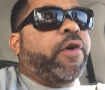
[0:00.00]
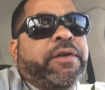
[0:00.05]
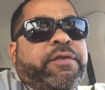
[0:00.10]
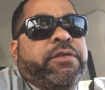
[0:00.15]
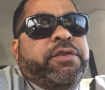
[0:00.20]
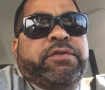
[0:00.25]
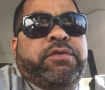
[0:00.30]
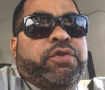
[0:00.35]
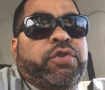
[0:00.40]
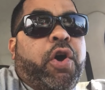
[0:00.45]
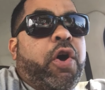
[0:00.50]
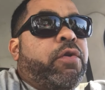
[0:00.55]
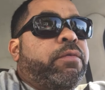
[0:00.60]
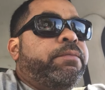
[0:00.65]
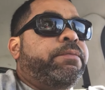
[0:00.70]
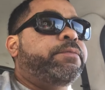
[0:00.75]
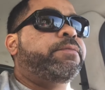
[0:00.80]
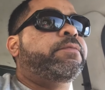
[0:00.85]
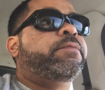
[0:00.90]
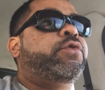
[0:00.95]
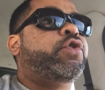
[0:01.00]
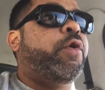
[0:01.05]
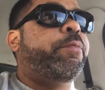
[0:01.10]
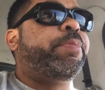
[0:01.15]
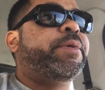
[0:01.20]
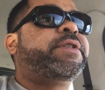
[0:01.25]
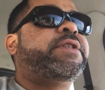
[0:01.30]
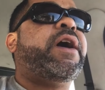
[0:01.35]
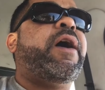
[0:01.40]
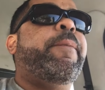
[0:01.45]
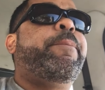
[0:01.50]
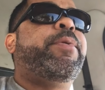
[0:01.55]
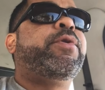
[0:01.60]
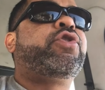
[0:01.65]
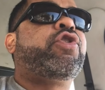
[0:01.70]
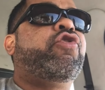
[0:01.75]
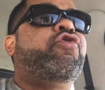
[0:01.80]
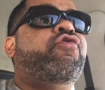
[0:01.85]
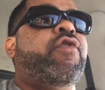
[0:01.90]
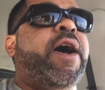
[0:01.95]
It's dope as hell. But
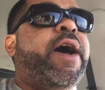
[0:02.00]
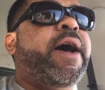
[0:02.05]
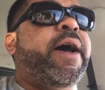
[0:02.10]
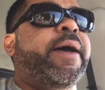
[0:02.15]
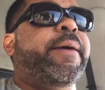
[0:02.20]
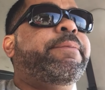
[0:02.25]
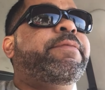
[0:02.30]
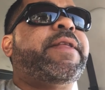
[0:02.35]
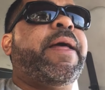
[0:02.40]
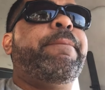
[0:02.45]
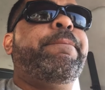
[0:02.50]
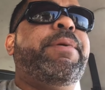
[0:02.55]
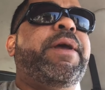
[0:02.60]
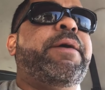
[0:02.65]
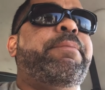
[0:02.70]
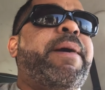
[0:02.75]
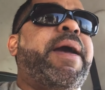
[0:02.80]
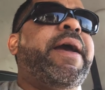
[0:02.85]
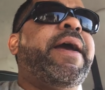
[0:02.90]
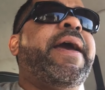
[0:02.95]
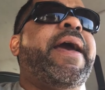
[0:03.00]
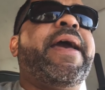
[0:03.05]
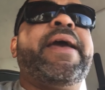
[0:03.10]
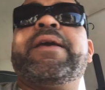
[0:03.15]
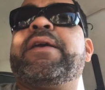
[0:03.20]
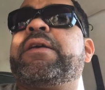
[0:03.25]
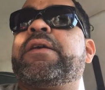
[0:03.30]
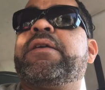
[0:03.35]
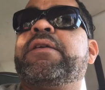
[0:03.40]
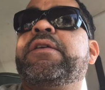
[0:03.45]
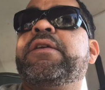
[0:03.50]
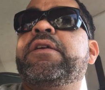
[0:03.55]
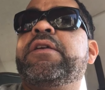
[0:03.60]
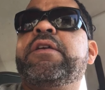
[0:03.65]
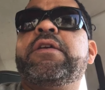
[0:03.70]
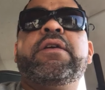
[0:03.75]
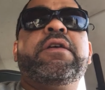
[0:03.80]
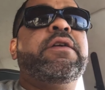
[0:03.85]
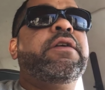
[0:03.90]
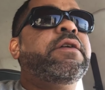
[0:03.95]
the rhymes that Big Bang Hank
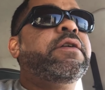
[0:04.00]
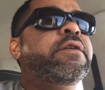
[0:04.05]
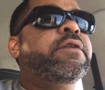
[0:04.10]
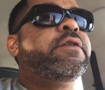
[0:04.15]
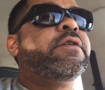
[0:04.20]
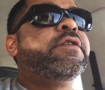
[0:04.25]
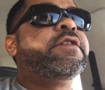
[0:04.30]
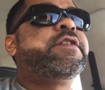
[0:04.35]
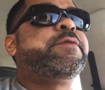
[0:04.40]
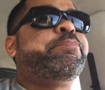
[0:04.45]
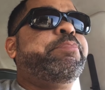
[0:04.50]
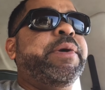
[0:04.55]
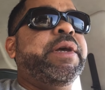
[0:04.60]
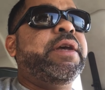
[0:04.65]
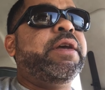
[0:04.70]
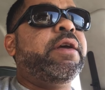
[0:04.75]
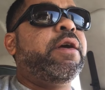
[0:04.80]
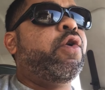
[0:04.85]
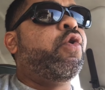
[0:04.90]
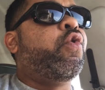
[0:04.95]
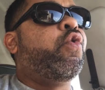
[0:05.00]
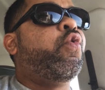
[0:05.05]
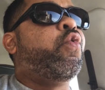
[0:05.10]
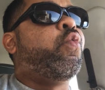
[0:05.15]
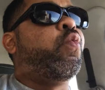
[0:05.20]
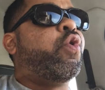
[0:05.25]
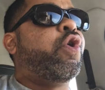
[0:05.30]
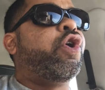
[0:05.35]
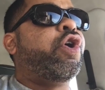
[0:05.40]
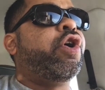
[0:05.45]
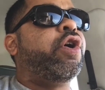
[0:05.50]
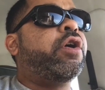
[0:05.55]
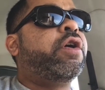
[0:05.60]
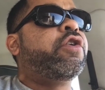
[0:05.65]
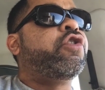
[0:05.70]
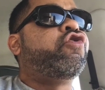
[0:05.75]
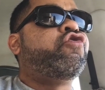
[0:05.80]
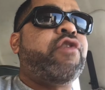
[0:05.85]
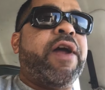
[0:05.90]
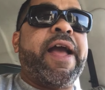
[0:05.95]
spit were
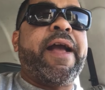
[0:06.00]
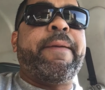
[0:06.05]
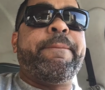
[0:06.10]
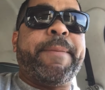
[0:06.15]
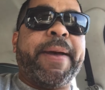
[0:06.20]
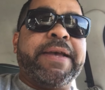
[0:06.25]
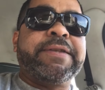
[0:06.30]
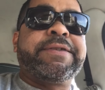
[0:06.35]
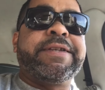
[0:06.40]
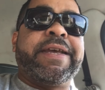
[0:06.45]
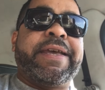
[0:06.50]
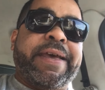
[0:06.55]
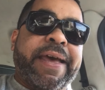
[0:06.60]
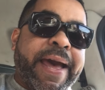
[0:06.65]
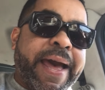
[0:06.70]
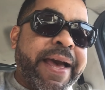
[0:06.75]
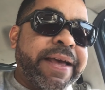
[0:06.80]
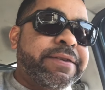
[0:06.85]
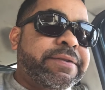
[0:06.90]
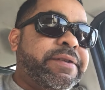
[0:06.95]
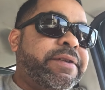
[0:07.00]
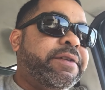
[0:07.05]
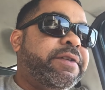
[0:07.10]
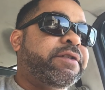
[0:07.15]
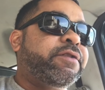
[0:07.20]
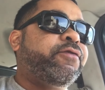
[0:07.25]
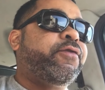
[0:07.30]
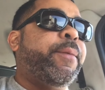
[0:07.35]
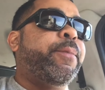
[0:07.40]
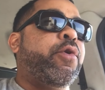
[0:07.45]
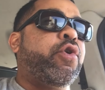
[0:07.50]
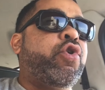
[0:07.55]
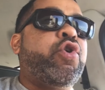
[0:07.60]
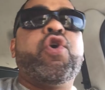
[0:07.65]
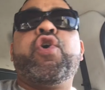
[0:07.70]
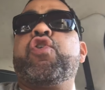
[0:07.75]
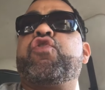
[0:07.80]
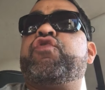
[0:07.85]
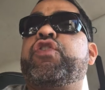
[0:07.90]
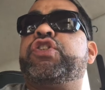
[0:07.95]
Grandmaster Caz's from the
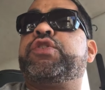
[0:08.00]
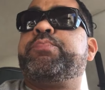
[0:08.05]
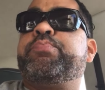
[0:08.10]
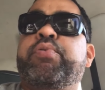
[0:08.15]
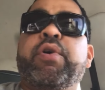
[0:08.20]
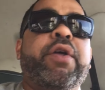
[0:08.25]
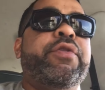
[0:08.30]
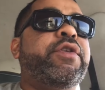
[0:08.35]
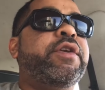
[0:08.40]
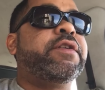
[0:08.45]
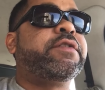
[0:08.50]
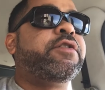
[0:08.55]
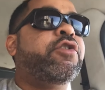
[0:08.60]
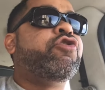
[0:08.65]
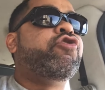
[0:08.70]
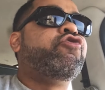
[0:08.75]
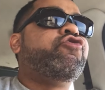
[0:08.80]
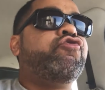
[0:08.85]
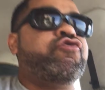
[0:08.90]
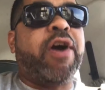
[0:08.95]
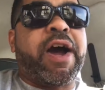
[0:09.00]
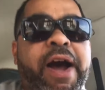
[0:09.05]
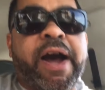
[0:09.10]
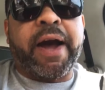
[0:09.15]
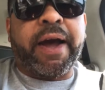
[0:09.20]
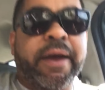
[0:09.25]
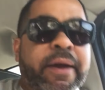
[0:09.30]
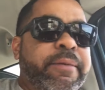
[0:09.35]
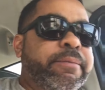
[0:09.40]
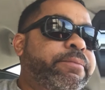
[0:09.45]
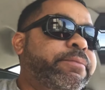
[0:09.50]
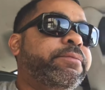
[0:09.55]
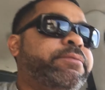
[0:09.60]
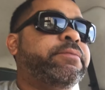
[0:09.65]
Cold Crush Brothers rhyme.